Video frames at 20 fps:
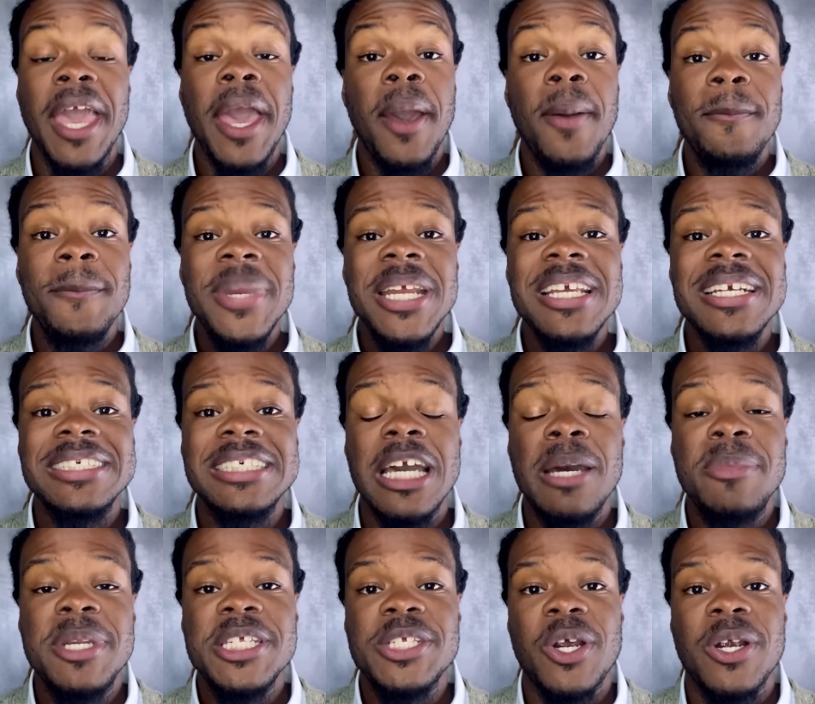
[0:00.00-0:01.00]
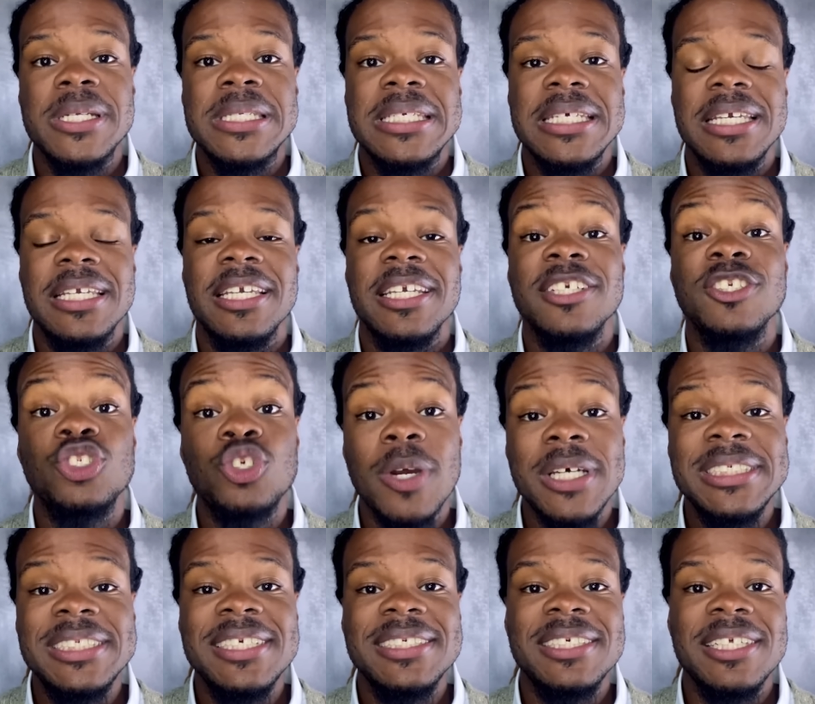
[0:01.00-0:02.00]
Media companies are seeking
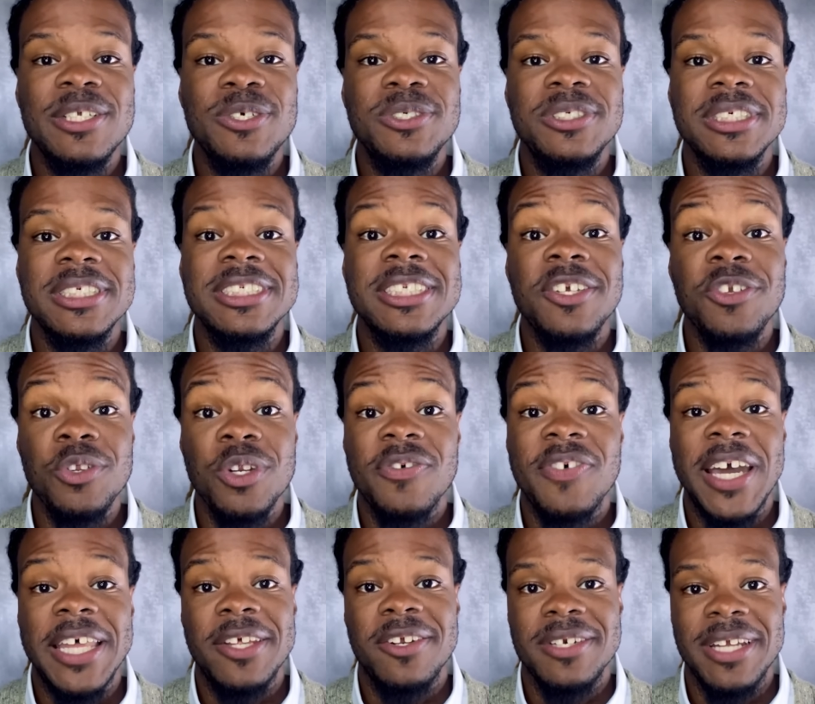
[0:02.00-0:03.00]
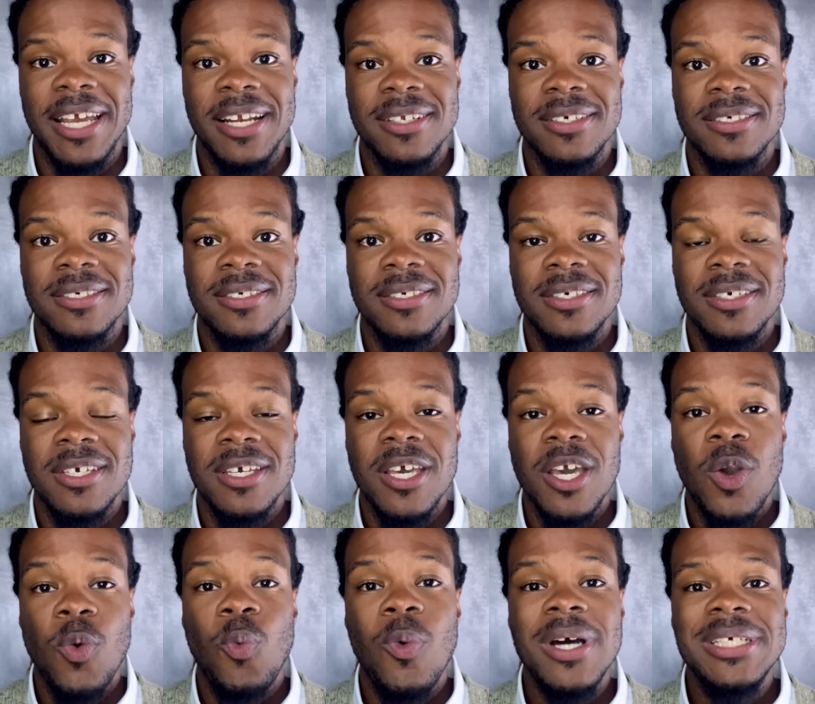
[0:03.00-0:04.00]
trusted solutions to unify their data,
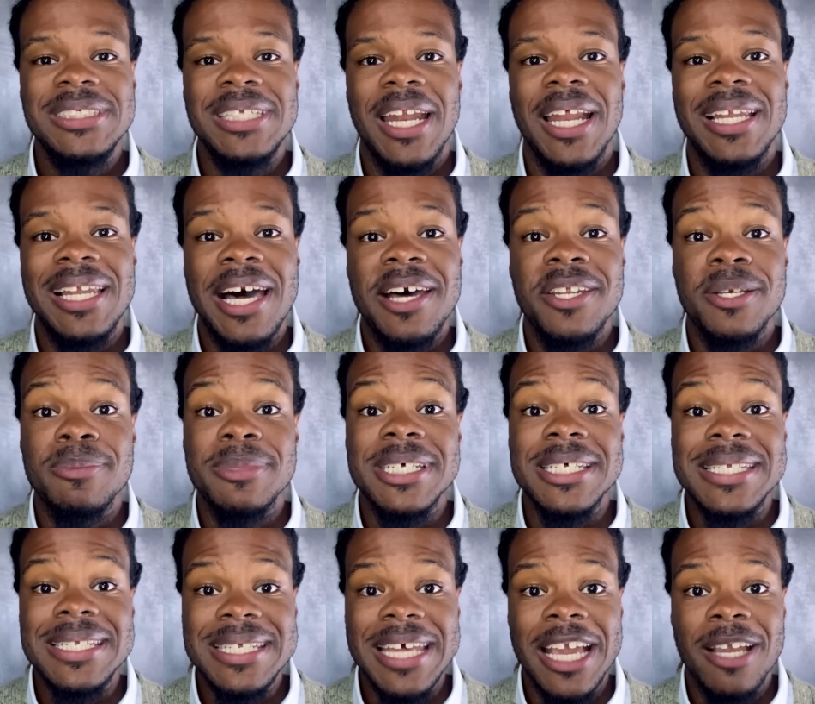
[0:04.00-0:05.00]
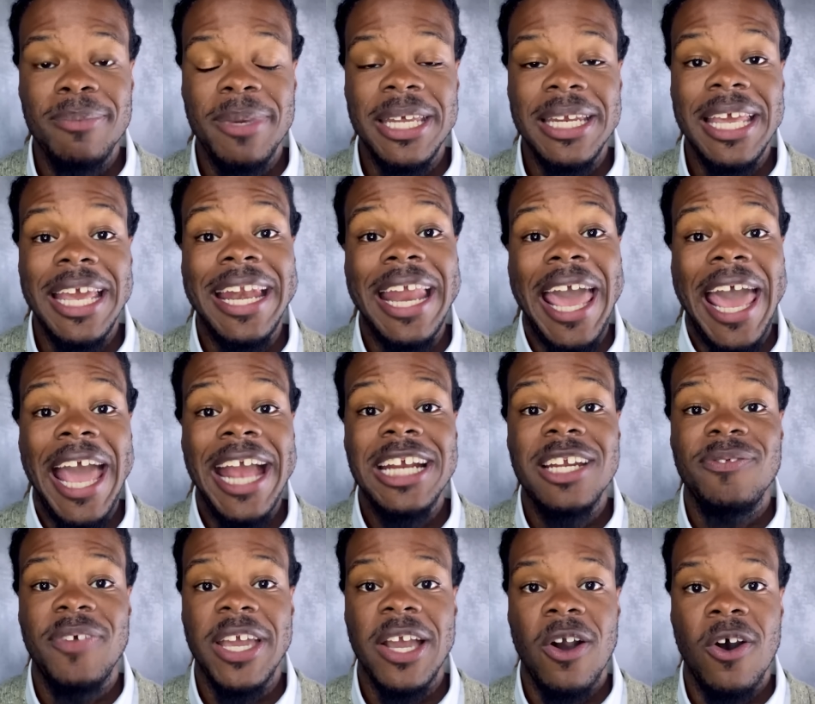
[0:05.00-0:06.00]
ones that allow them to segment and
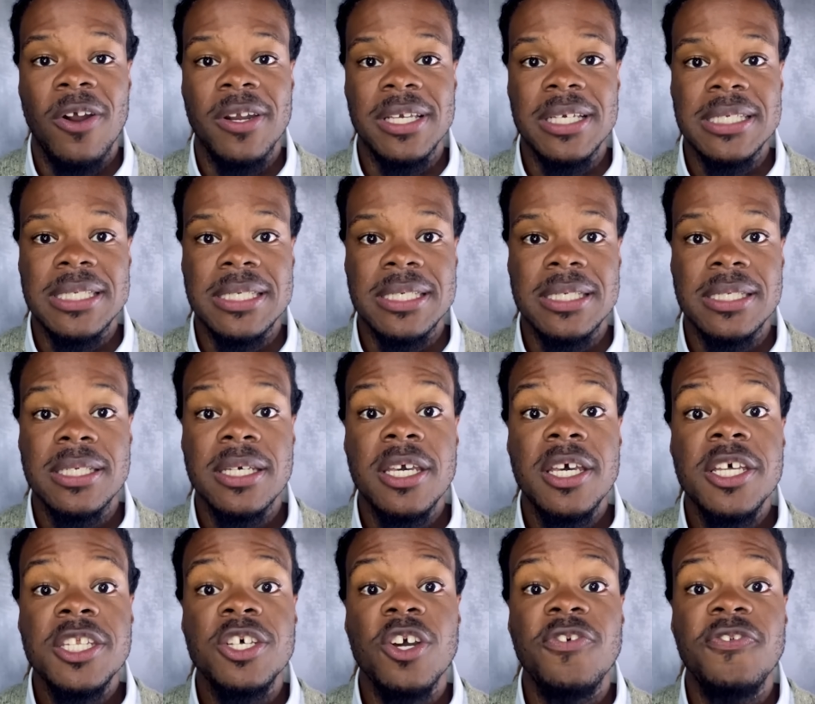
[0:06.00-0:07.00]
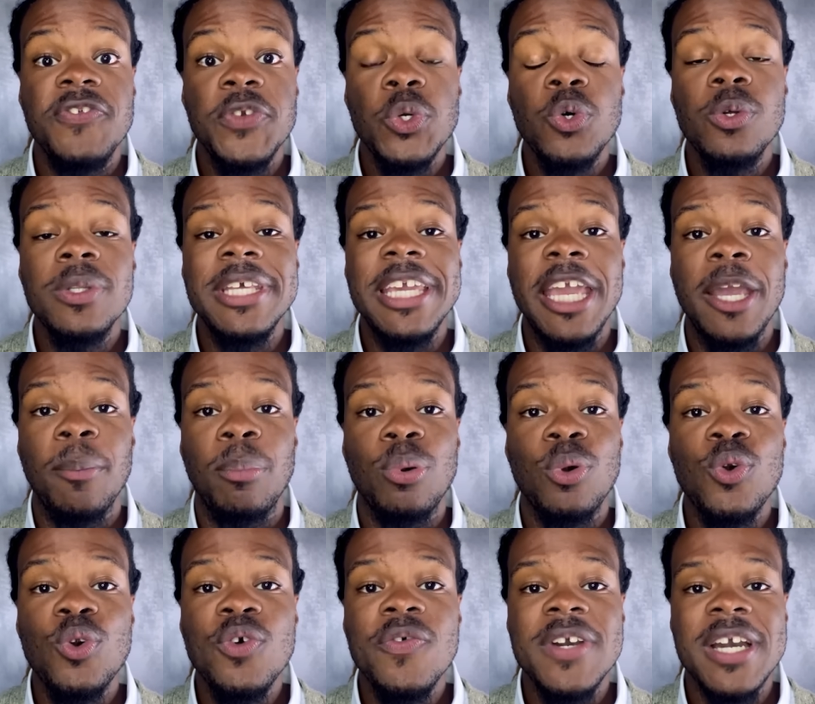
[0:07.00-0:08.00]
activate audiences to fuel the
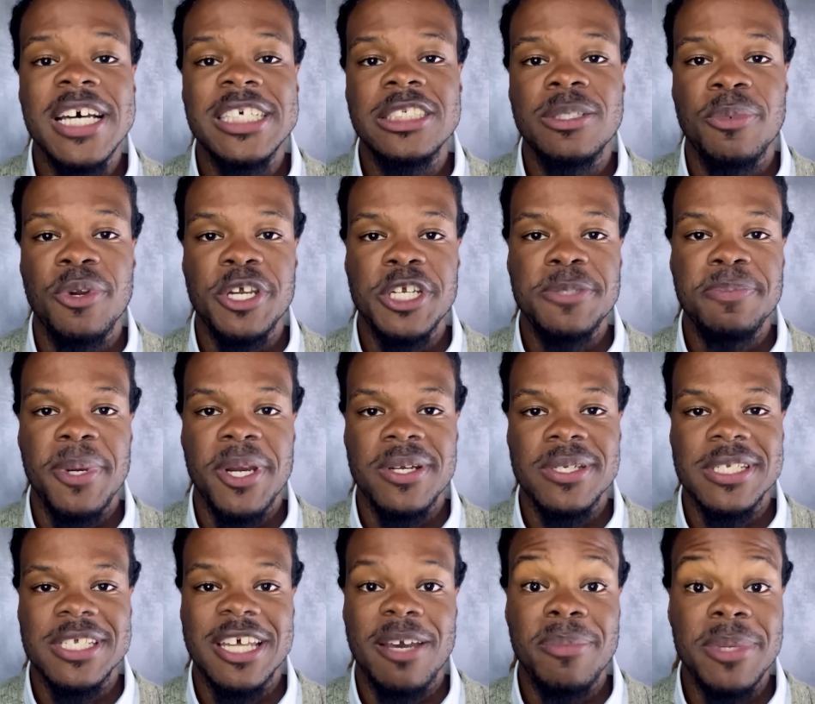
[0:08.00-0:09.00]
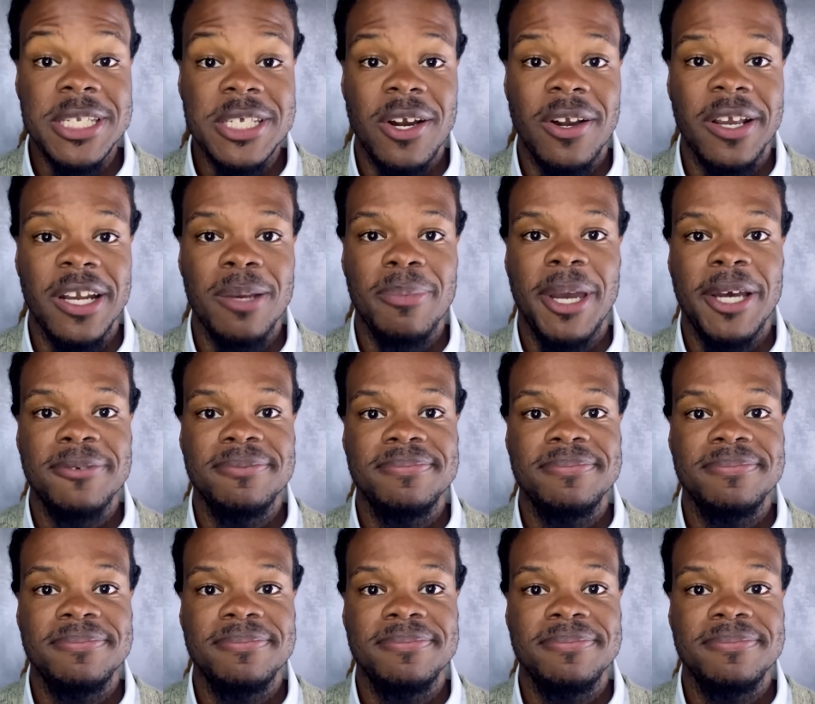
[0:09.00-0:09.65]
improved customer experiences I've been talking about.